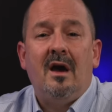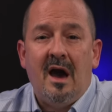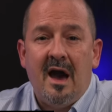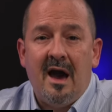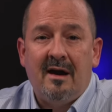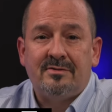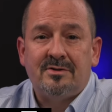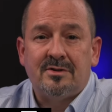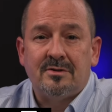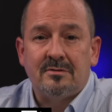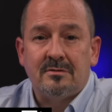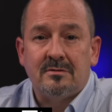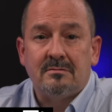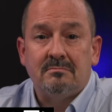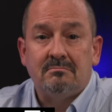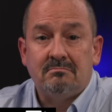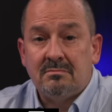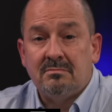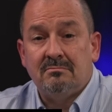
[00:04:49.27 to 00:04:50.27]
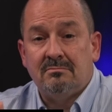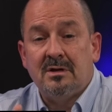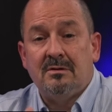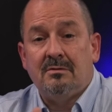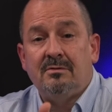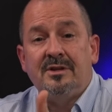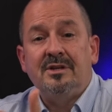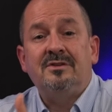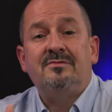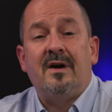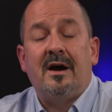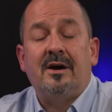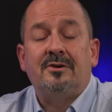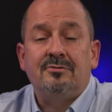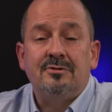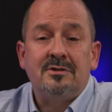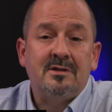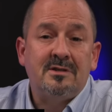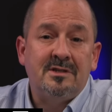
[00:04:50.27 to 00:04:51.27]
after, well, these
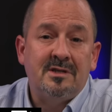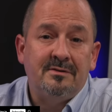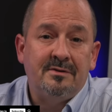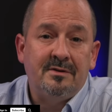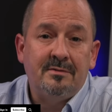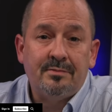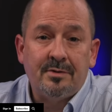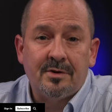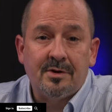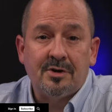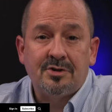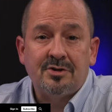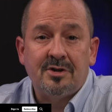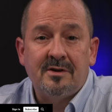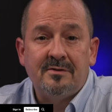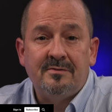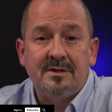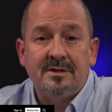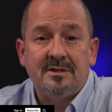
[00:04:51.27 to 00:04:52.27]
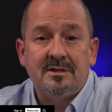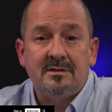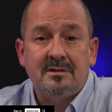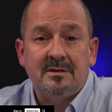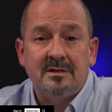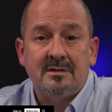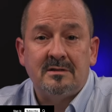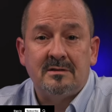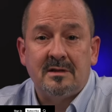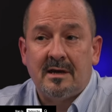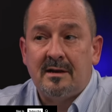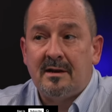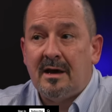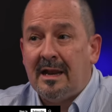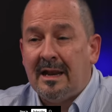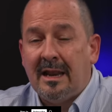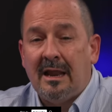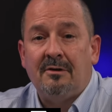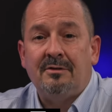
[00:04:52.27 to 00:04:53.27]
factories achieving production efficiencies that
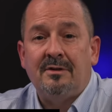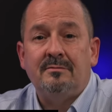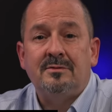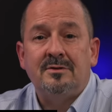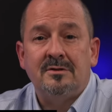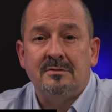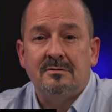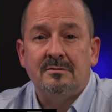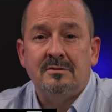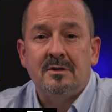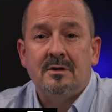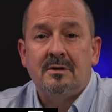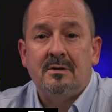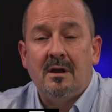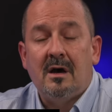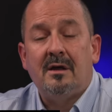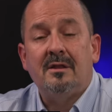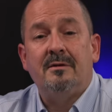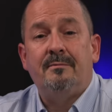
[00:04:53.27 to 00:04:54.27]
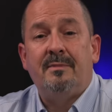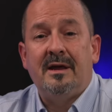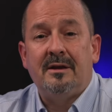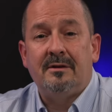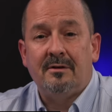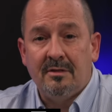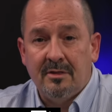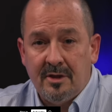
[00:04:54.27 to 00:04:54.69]
allow them to not depend on